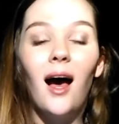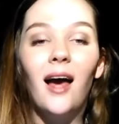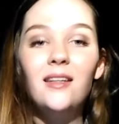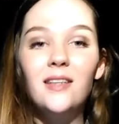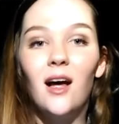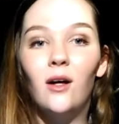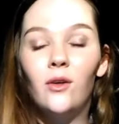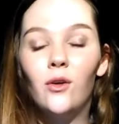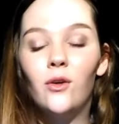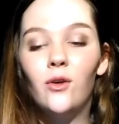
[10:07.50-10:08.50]
I
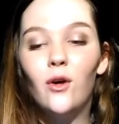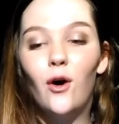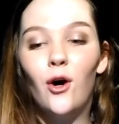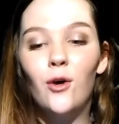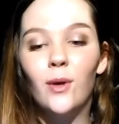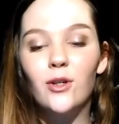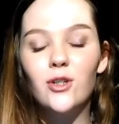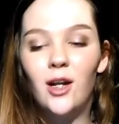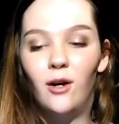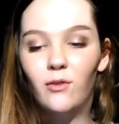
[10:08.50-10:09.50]
tell you how
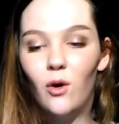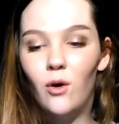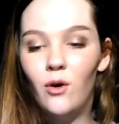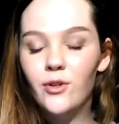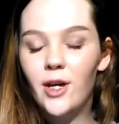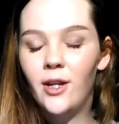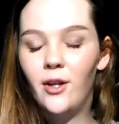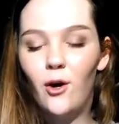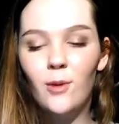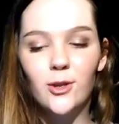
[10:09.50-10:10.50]
much I love God
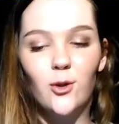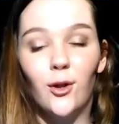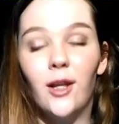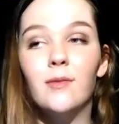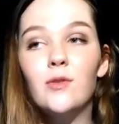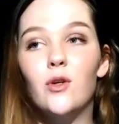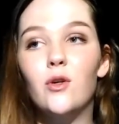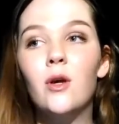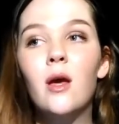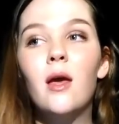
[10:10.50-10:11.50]
and how much God loves
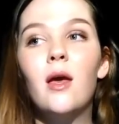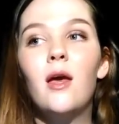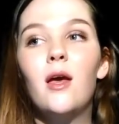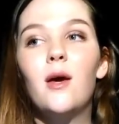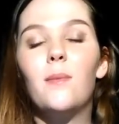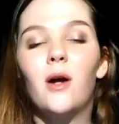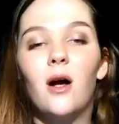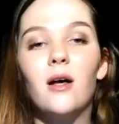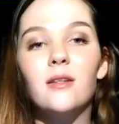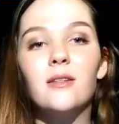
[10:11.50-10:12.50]
you
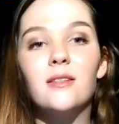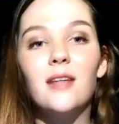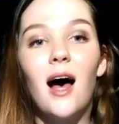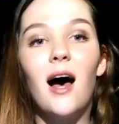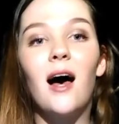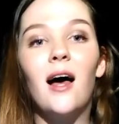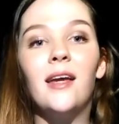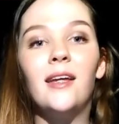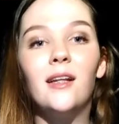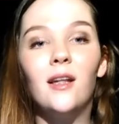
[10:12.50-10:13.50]
because
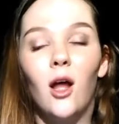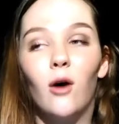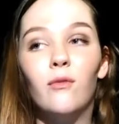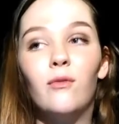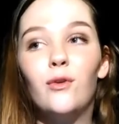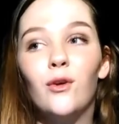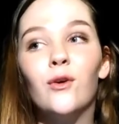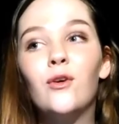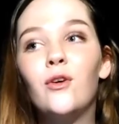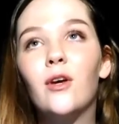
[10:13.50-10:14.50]
I love
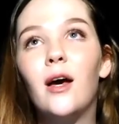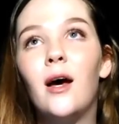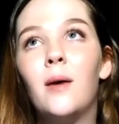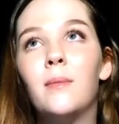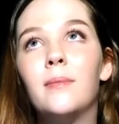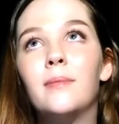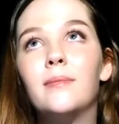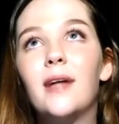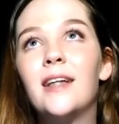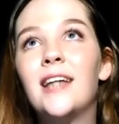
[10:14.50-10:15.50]
you.
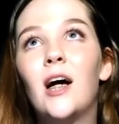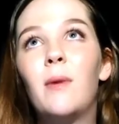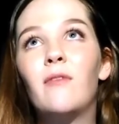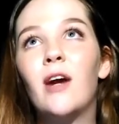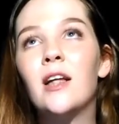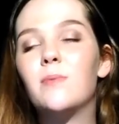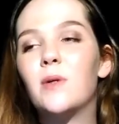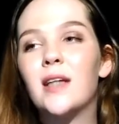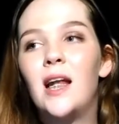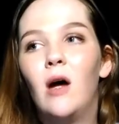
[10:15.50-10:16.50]
I tell my friends
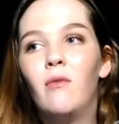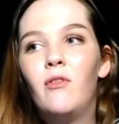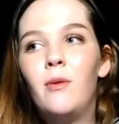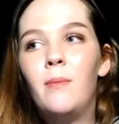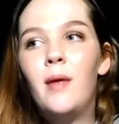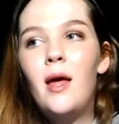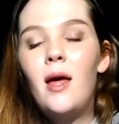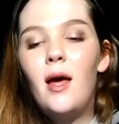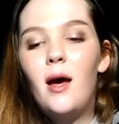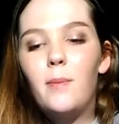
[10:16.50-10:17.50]
because I love them,
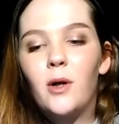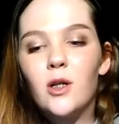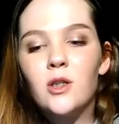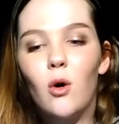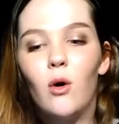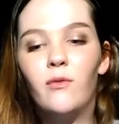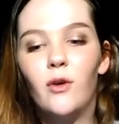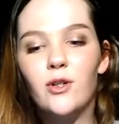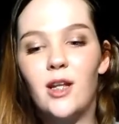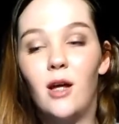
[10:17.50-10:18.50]
because
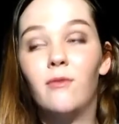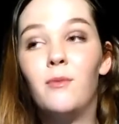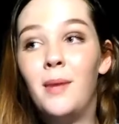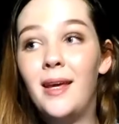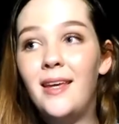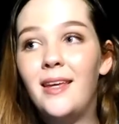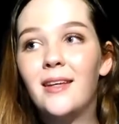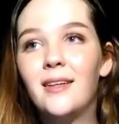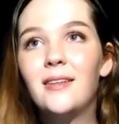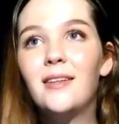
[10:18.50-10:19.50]
God first loved me.
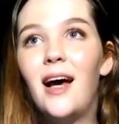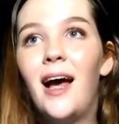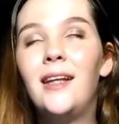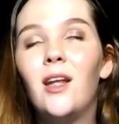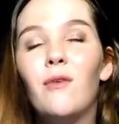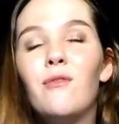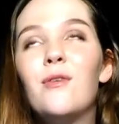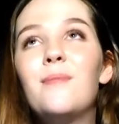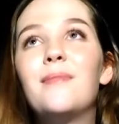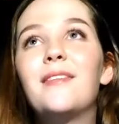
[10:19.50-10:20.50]
I
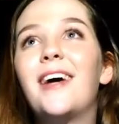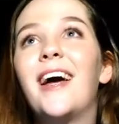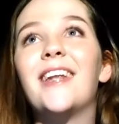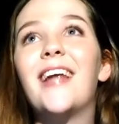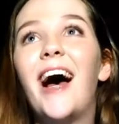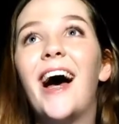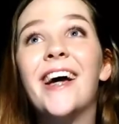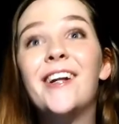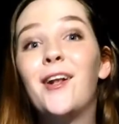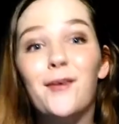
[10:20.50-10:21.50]
love them, and
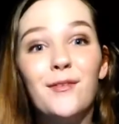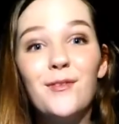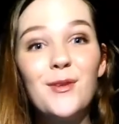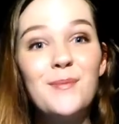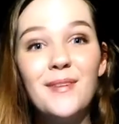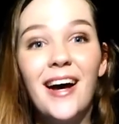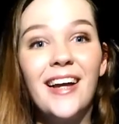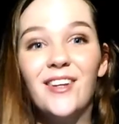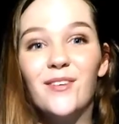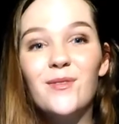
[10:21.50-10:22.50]
I love them,
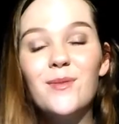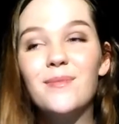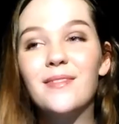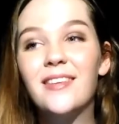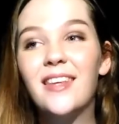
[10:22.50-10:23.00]
I love them.